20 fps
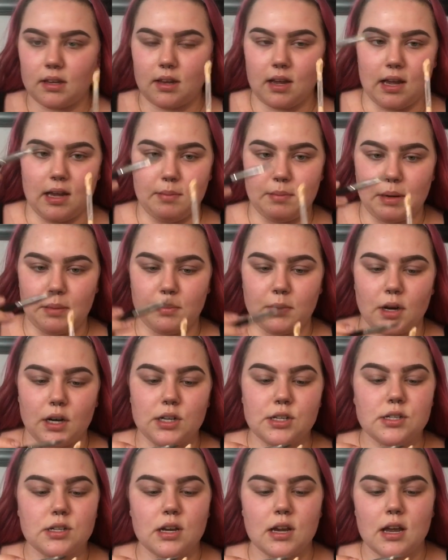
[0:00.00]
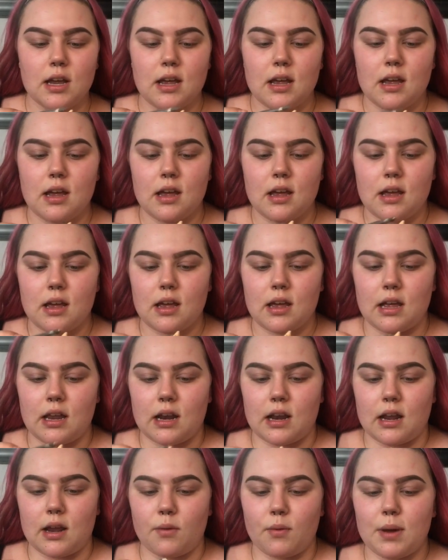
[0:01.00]
and my brush
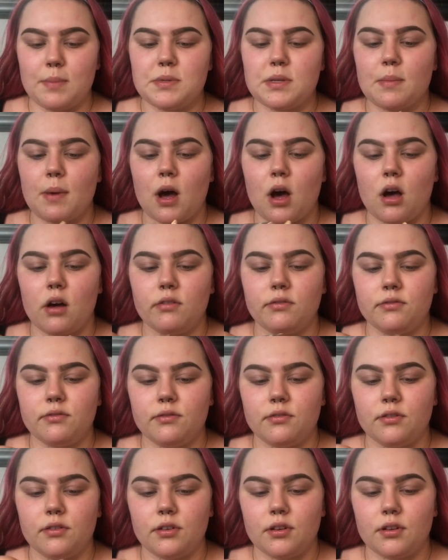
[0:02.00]
and I wipe some off,